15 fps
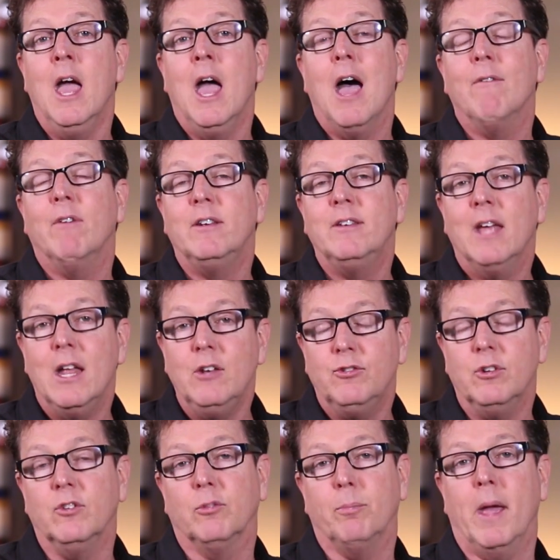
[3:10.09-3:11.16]
have
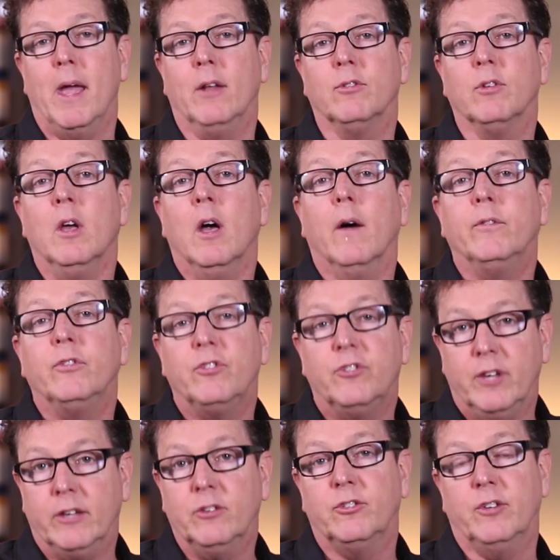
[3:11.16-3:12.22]
attention spans of
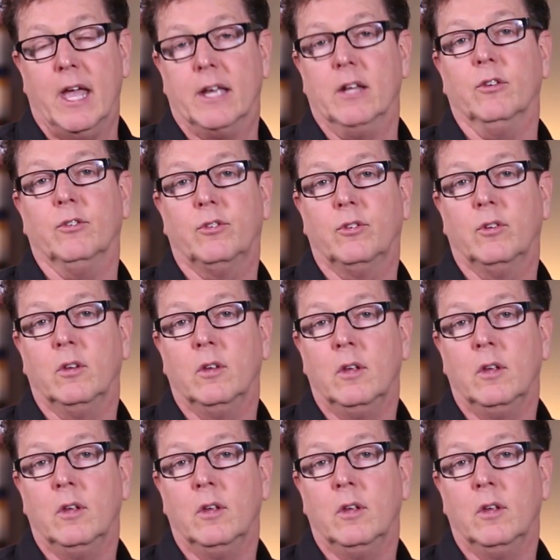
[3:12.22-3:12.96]
6 seconds.